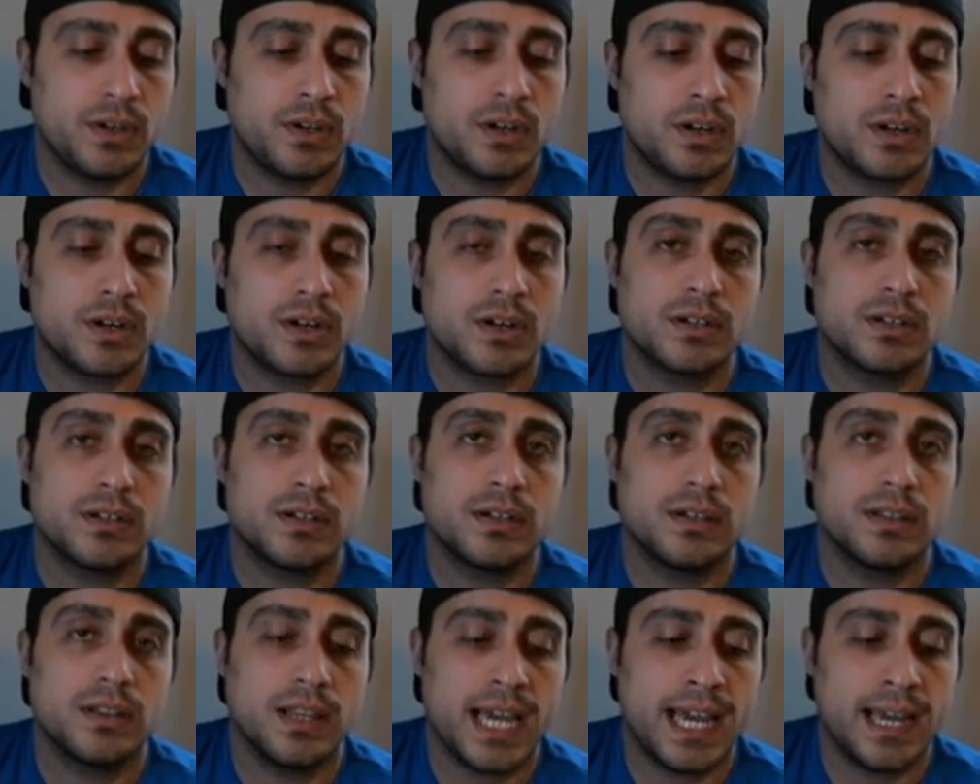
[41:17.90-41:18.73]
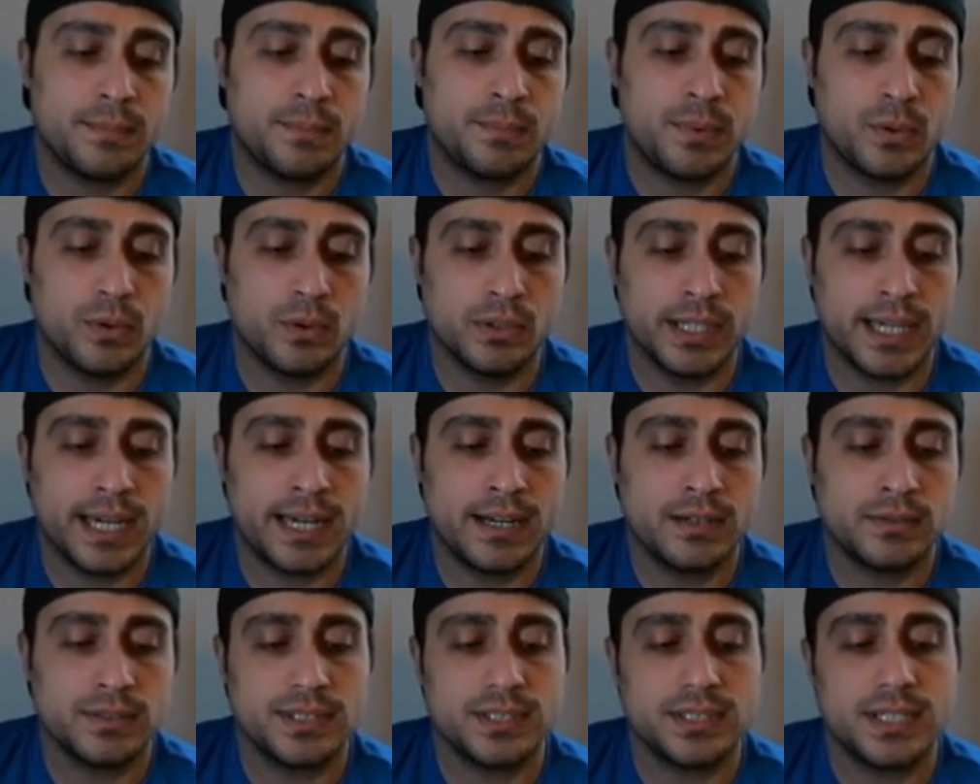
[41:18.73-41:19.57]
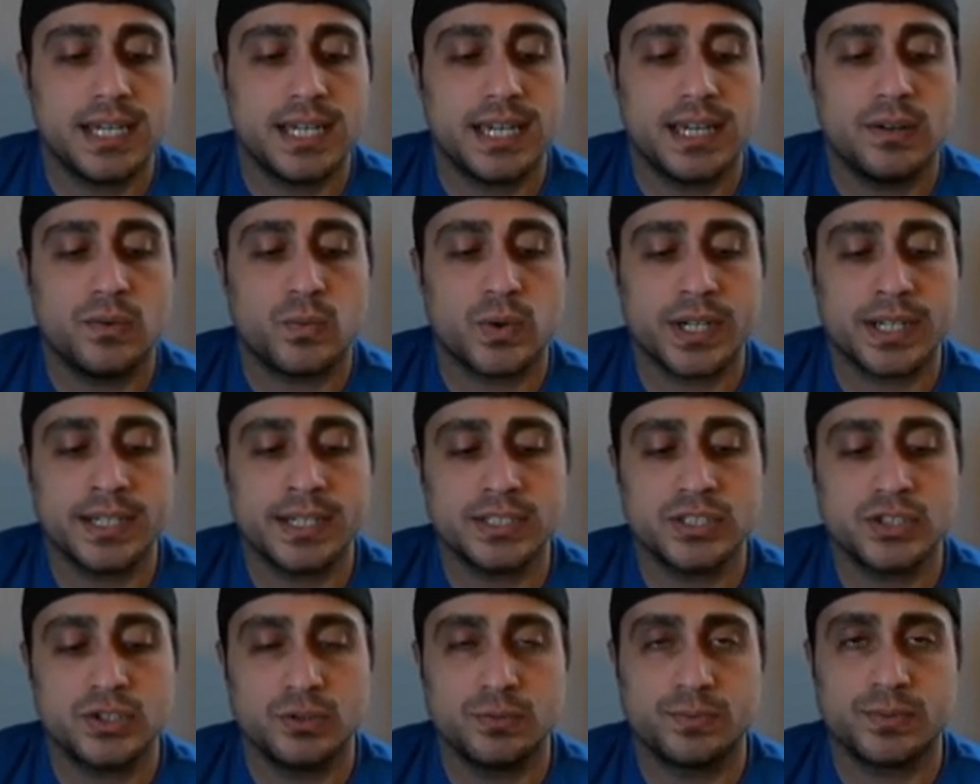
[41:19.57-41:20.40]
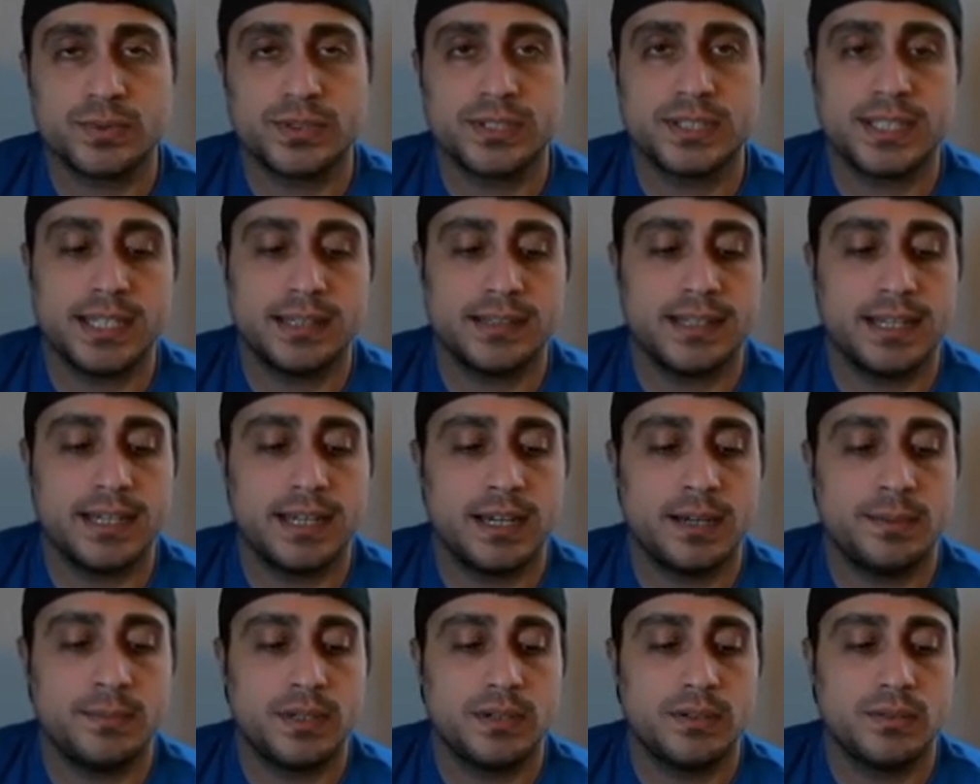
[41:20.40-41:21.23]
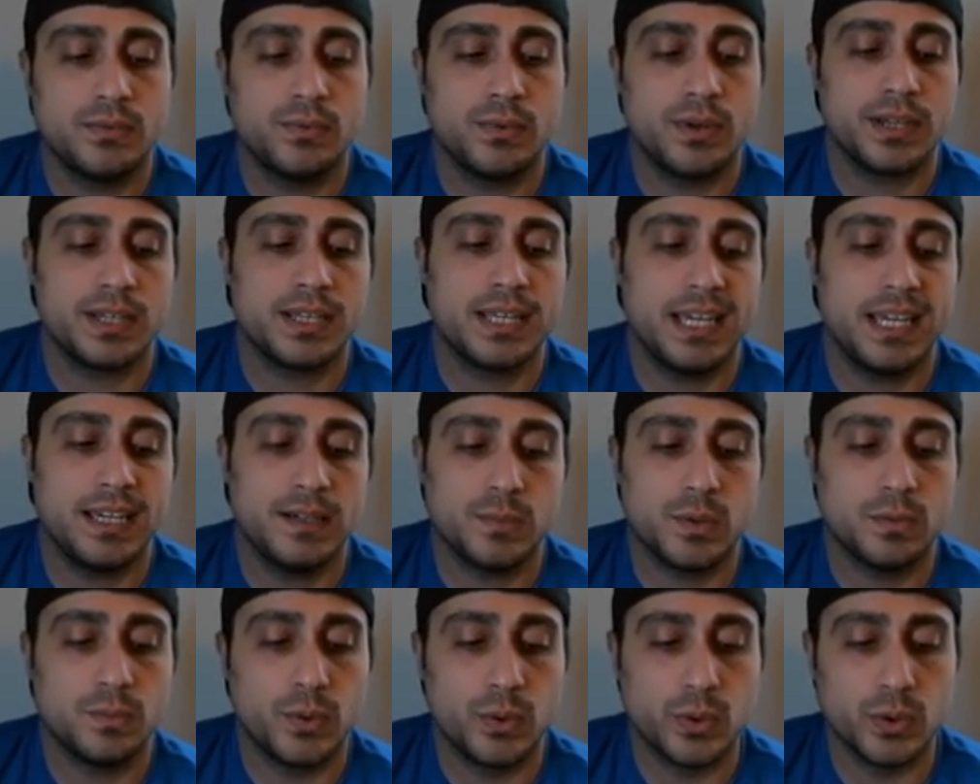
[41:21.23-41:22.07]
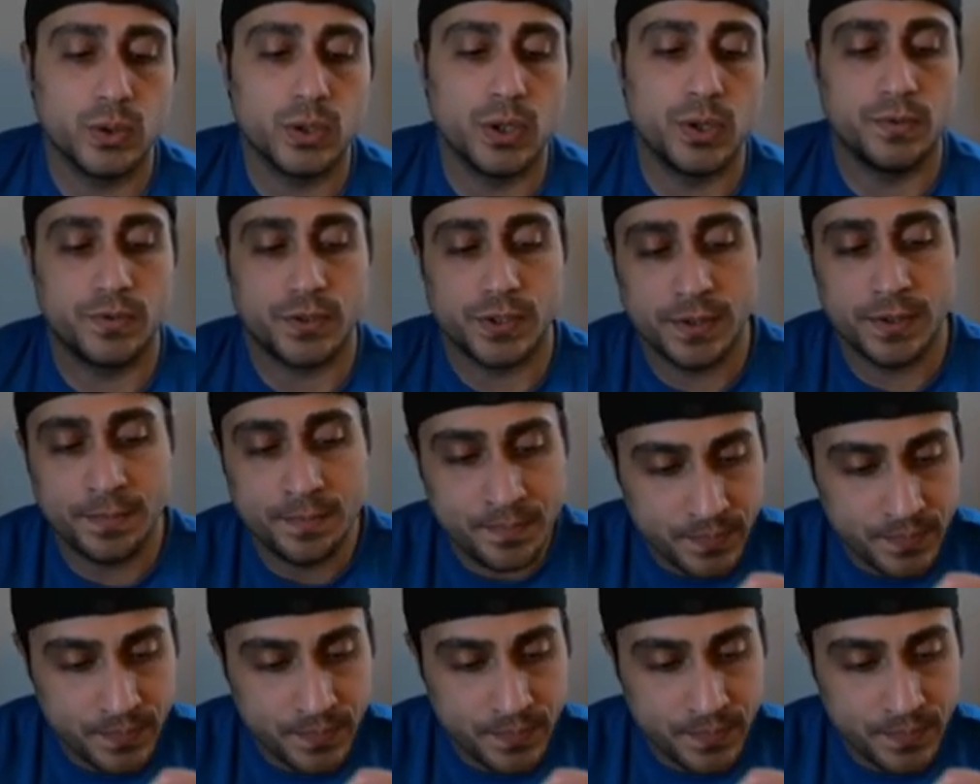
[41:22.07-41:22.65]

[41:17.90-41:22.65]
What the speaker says: our lat pull-downs. We're gonna superset them with a cable pullover.